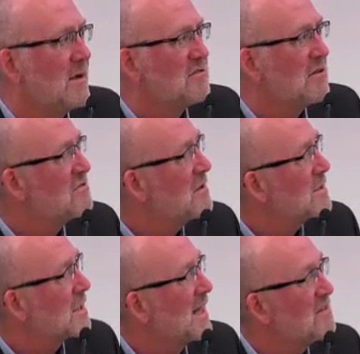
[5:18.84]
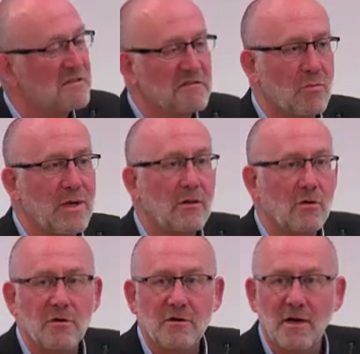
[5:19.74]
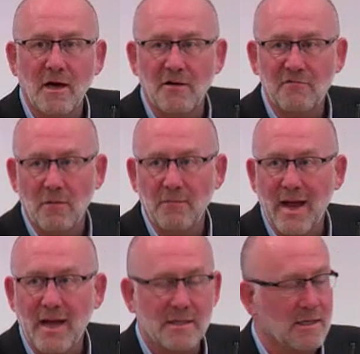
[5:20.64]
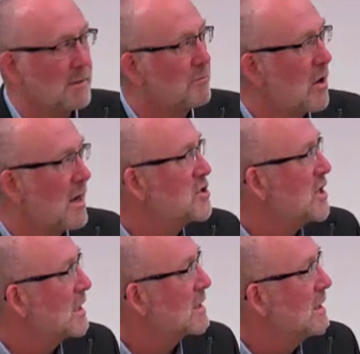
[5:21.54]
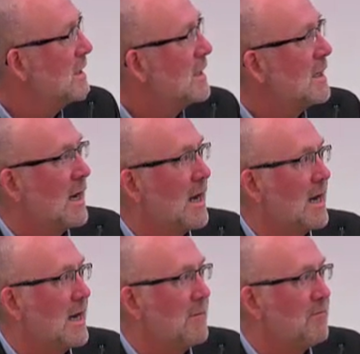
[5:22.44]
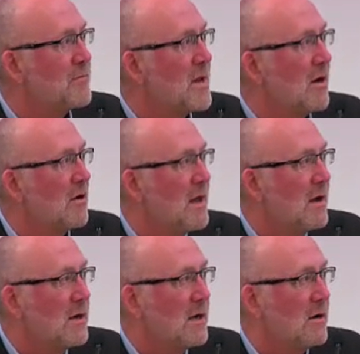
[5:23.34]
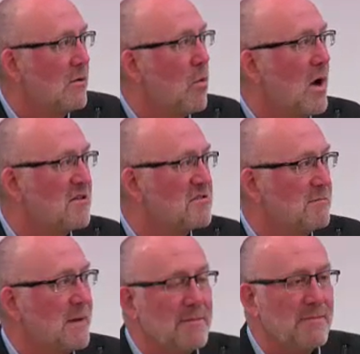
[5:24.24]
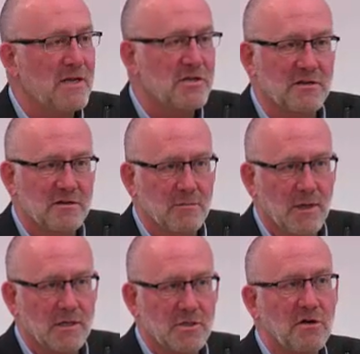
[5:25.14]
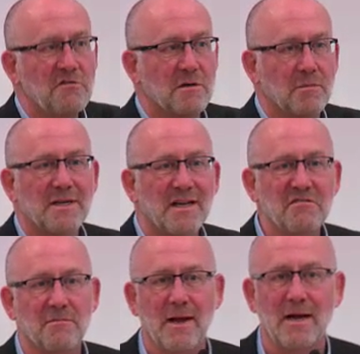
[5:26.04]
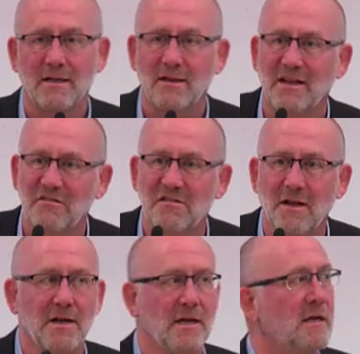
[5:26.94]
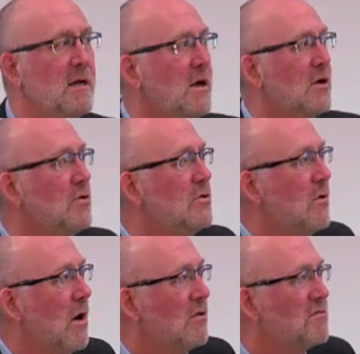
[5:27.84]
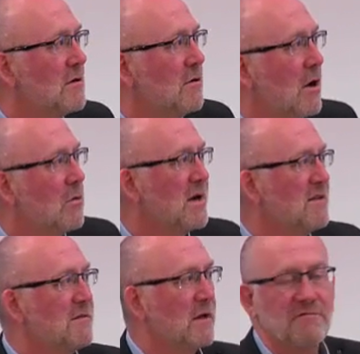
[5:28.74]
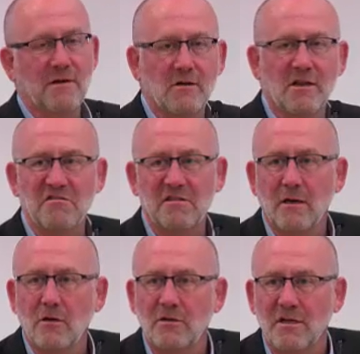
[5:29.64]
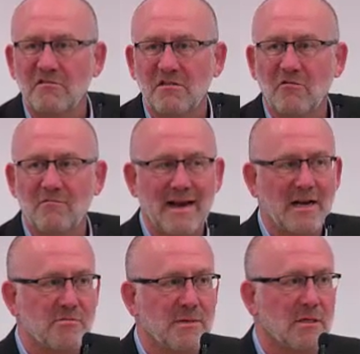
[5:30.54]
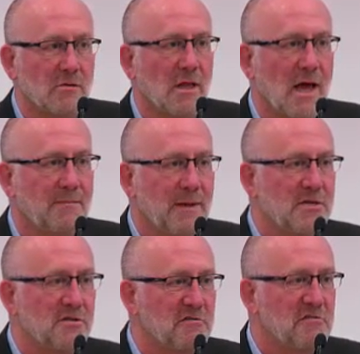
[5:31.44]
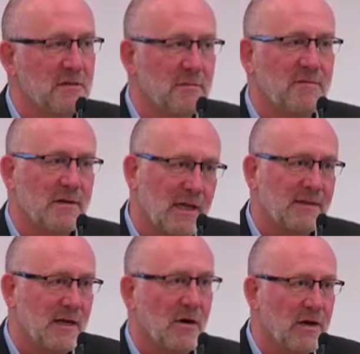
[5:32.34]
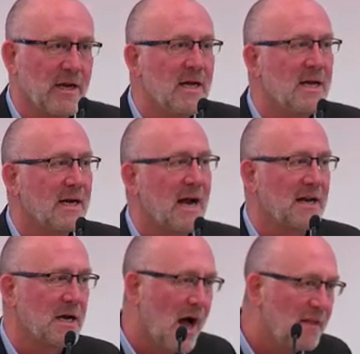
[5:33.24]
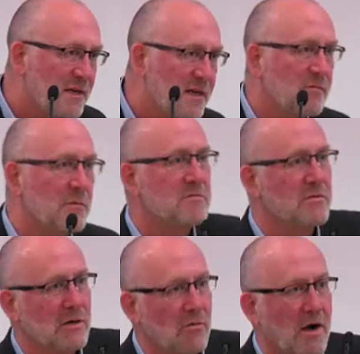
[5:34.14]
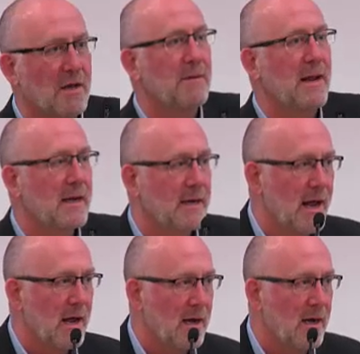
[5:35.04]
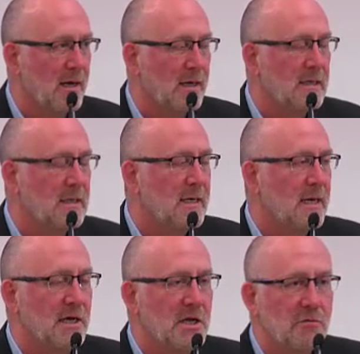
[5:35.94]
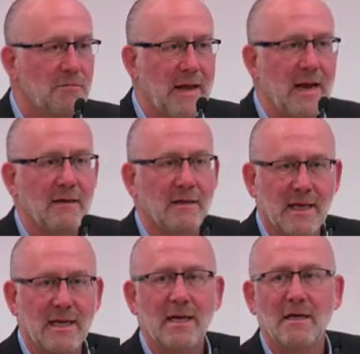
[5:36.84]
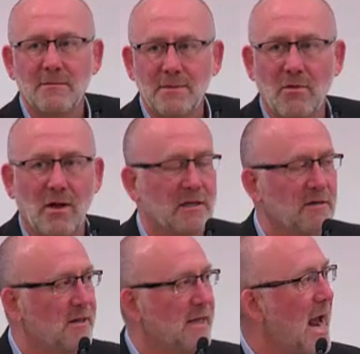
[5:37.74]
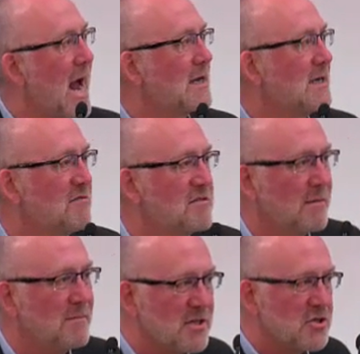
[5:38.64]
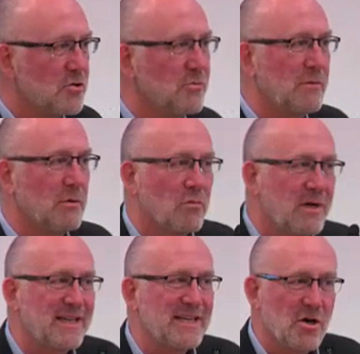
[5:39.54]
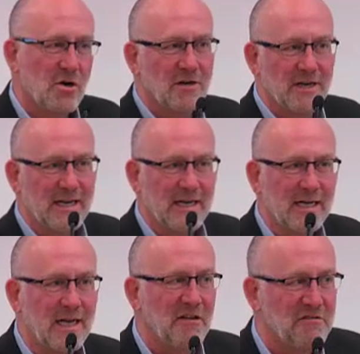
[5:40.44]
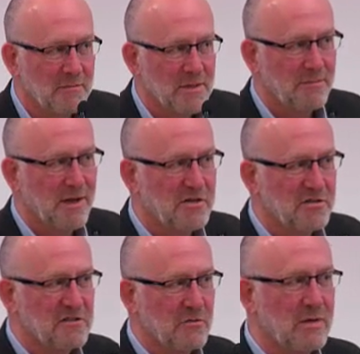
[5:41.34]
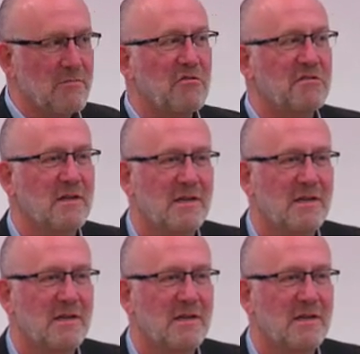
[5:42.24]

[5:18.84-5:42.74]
So some of the lessons we learned from that project are that one is that many patients chose to participate in that study who also already felt fairly skilled in self-management. There were a lot of patients who seemed to feel like they already kind of got the difference between chronic pain and acute pain, that they needed to be relatively active. So I'm not sure we were really targeting some of the patients that we most